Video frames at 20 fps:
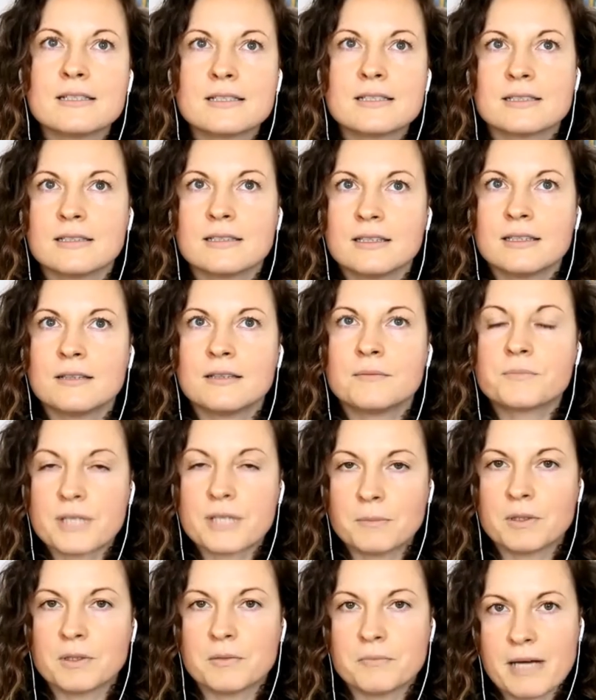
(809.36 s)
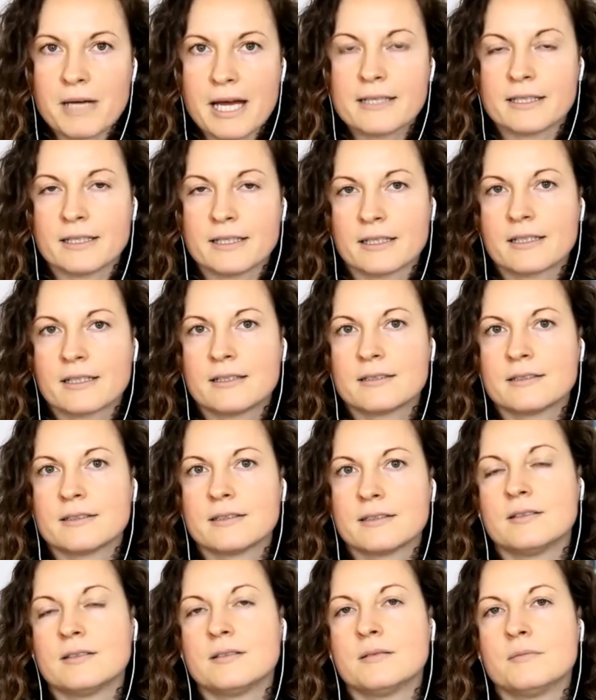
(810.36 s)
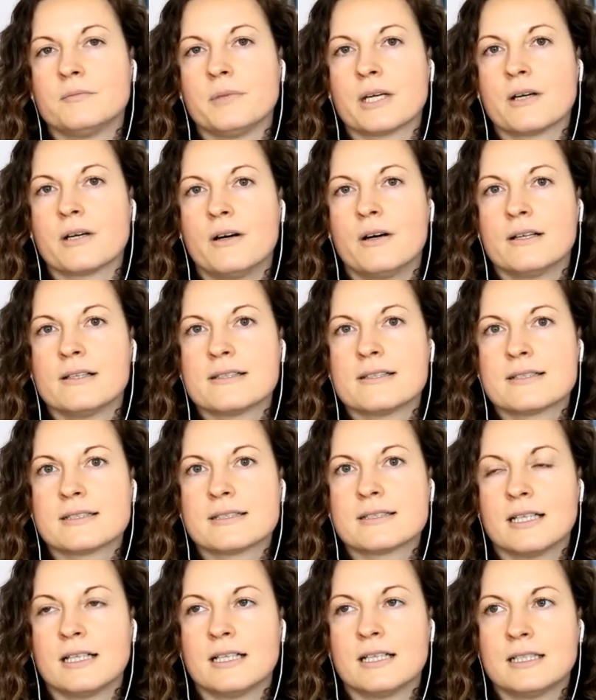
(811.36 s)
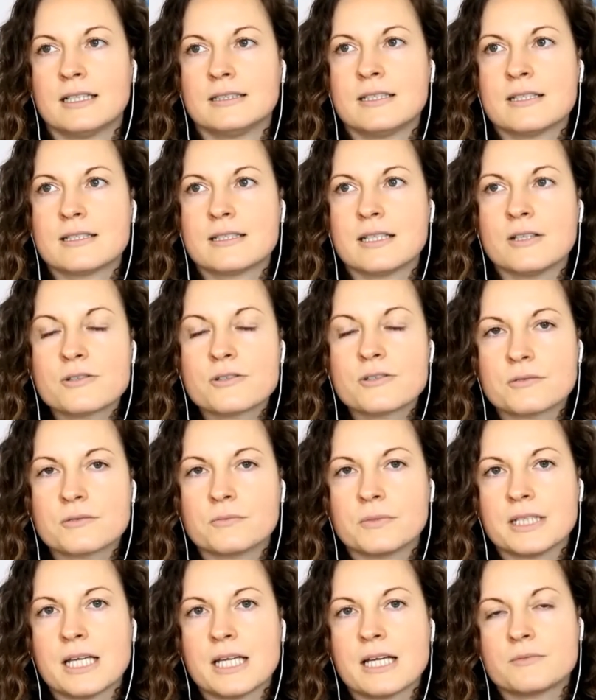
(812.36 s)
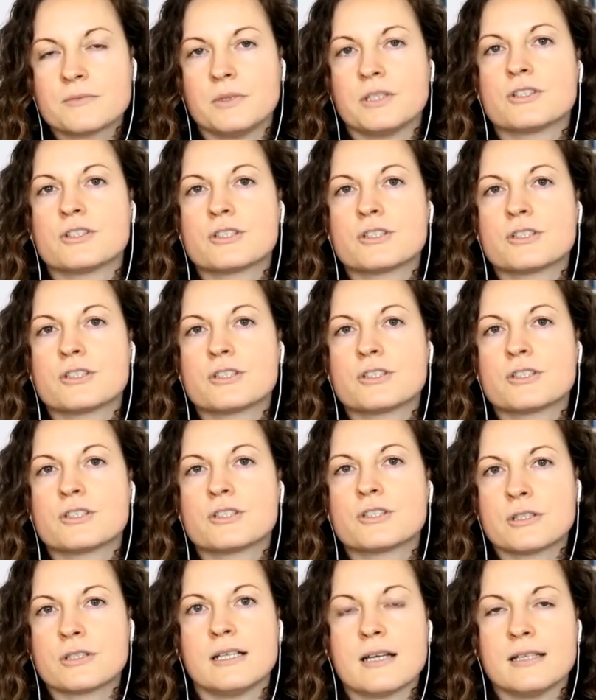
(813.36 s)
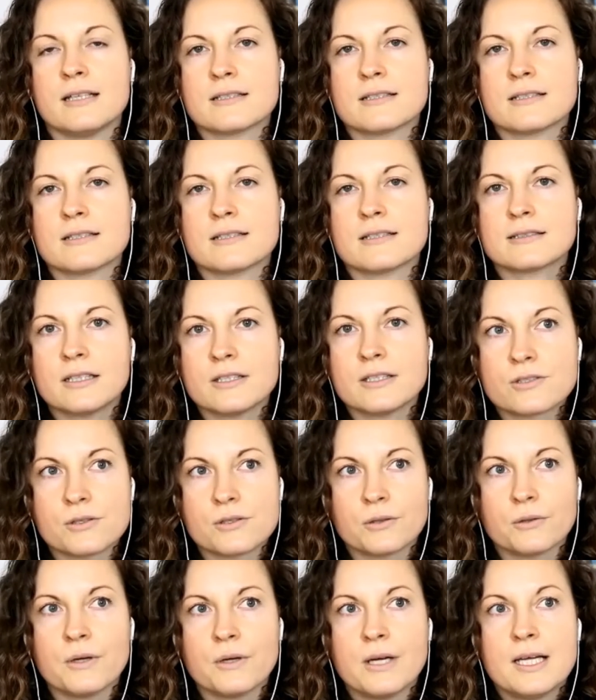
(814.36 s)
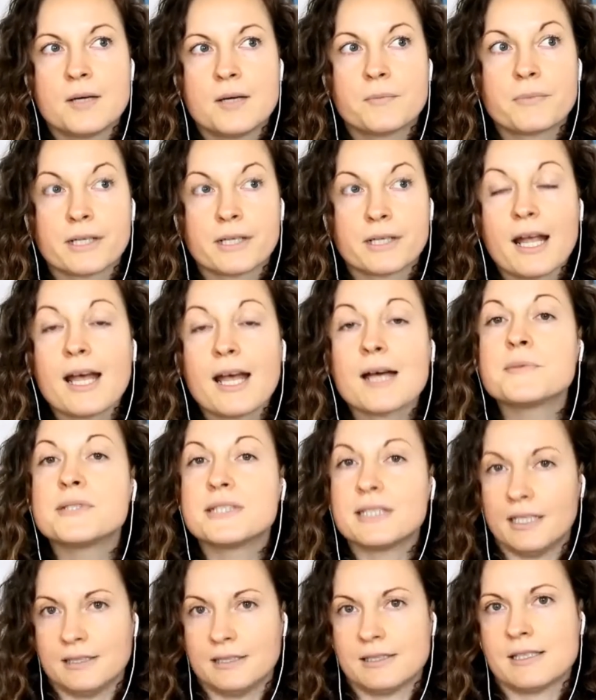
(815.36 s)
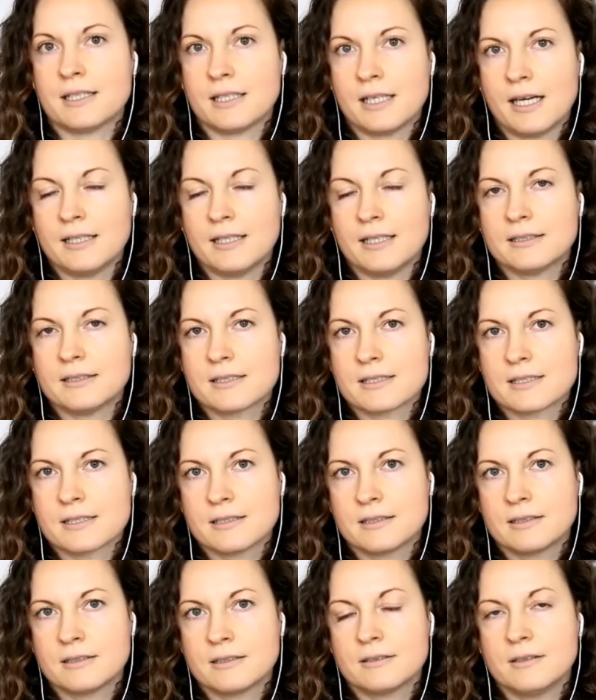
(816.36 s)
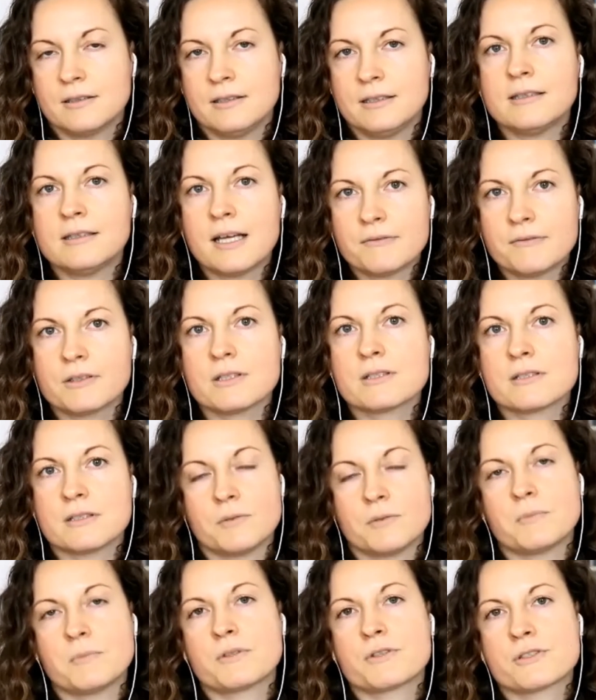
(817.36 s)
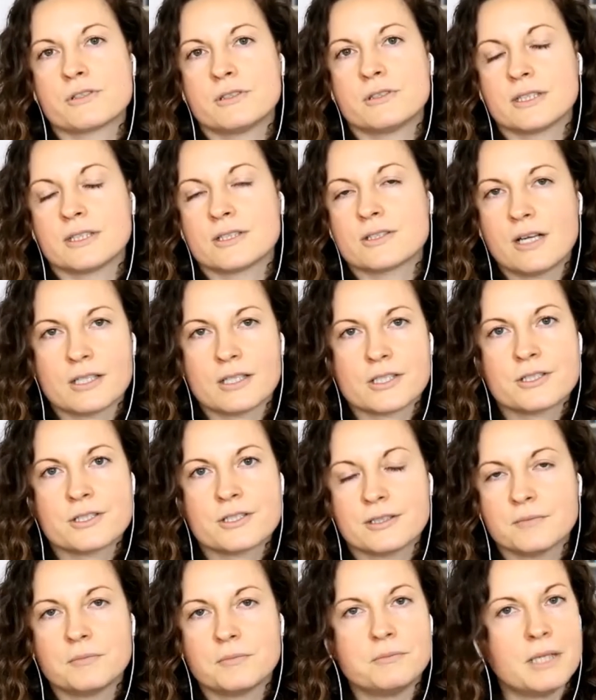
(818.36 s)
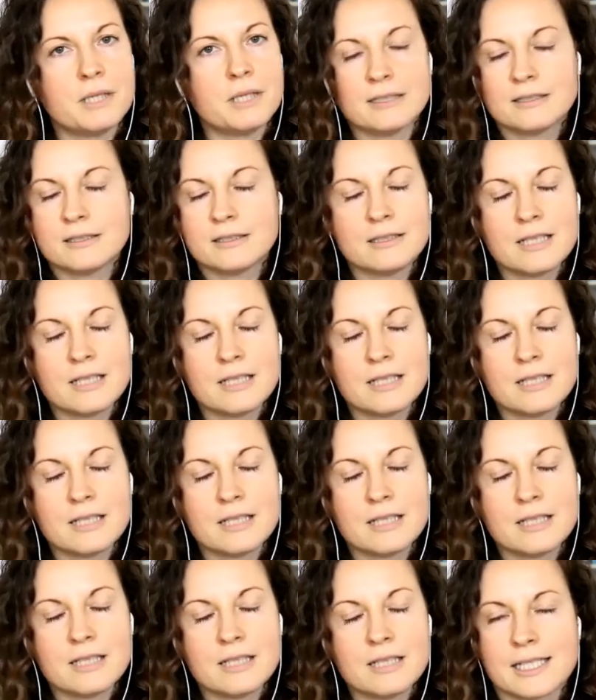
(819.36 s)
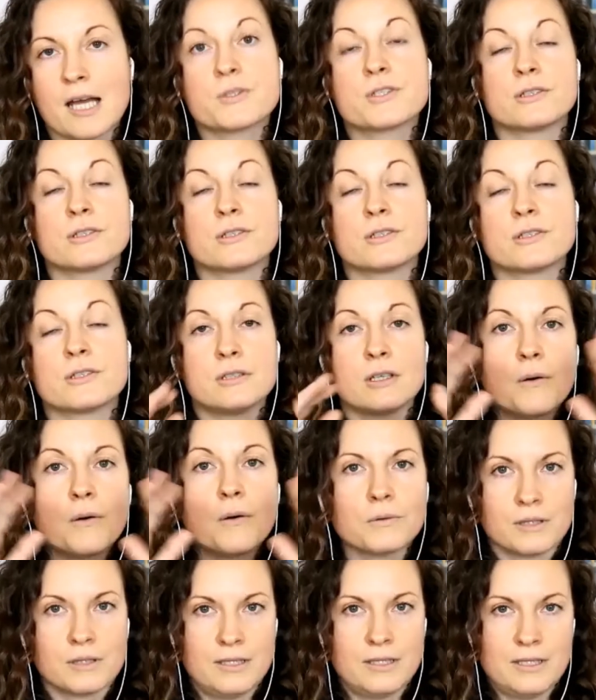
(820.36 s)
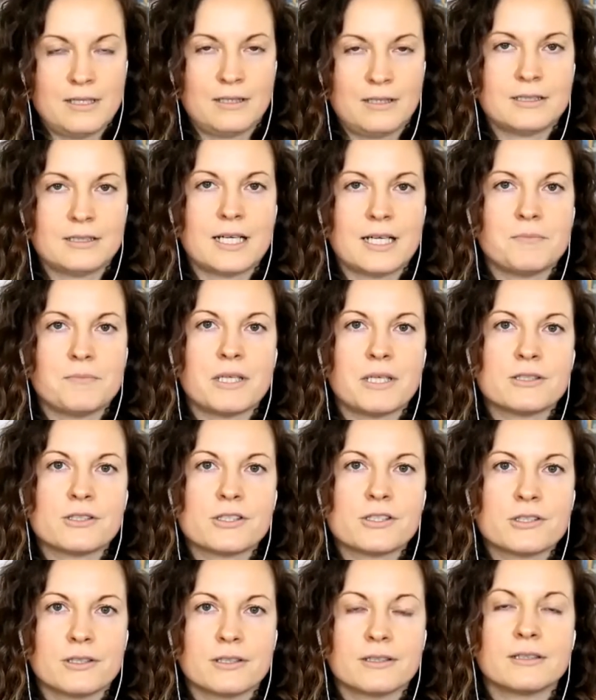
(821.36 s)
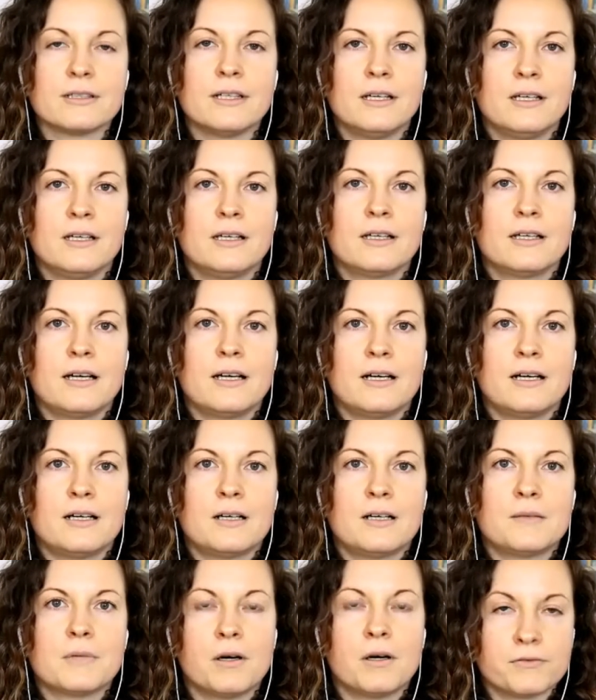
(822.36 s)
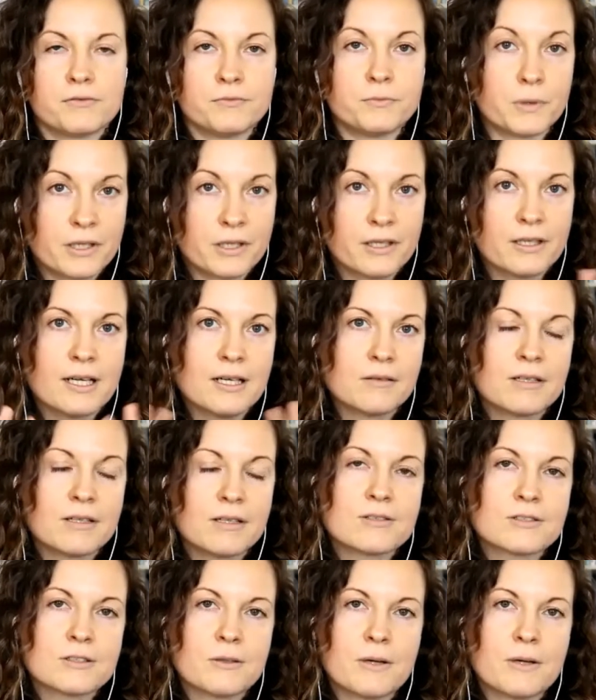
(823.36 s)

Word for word: it is problematic because uh, this instrument has been shown in, in studies to perhaps indicate levels of emotional exhaustion, but not to capture the whole dimension um, of burnout.